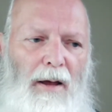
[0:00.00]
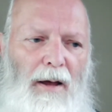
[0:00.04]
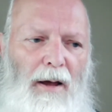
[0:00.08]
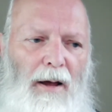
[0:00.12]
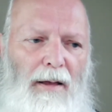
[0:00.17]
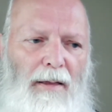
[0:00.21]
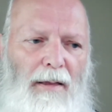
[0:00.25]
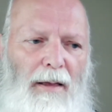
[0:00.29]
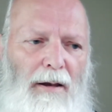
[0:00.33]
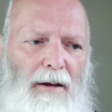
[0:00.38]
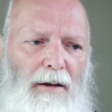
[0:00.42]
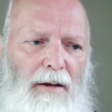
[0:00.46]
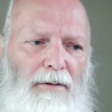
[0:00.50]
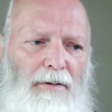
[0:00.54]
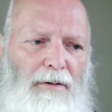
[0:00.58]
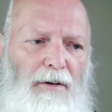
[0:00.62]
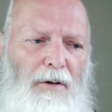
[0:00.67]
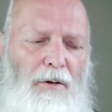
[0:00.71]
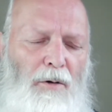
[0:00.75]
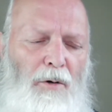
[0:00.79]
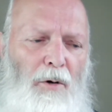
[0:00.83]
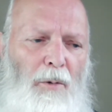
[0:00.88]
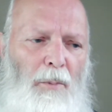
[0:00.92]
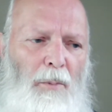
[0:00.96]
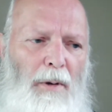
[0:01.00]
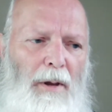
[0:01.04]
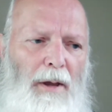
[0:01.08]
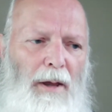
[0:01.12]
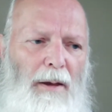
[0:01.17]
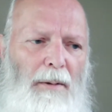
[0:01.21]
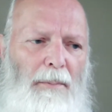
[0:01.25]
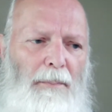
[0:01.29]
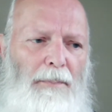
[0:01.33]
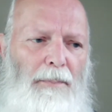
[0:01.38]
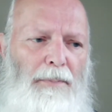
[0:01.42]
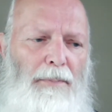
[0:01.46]
And that is that
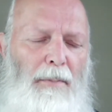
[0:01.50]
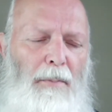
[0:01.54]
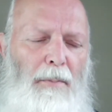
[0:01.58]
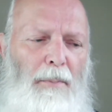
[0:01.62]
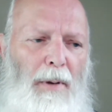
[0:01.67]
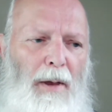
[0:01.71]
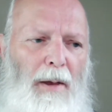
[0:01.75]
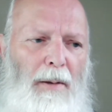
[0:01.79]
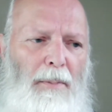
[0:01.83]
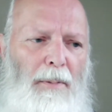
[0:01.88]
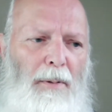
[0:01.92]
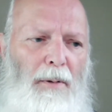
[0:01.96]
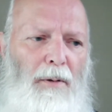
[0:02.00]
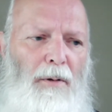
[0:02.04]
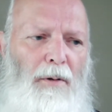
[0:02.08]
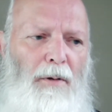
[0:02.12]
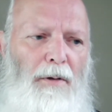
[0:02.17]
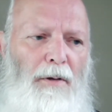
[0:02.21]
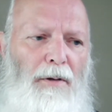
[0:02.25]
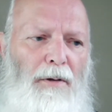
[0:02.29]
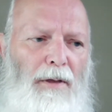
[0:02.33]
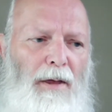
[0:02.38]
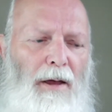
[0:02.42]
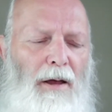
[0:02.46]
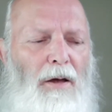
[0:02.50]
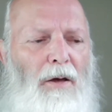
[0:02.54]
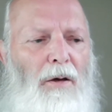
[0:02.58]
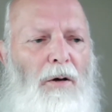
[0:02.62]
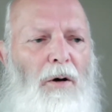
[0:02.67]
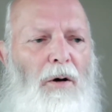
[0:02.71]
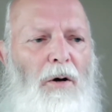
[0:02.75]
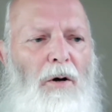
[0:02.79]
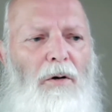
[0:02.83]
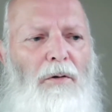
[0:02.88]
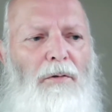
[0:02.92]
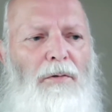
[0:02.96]
normally people think
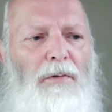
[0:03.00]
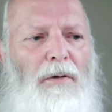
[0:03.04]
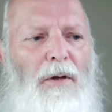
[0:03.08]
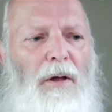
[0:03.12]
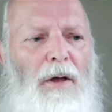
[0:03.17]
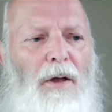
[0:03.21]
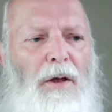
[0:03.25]
of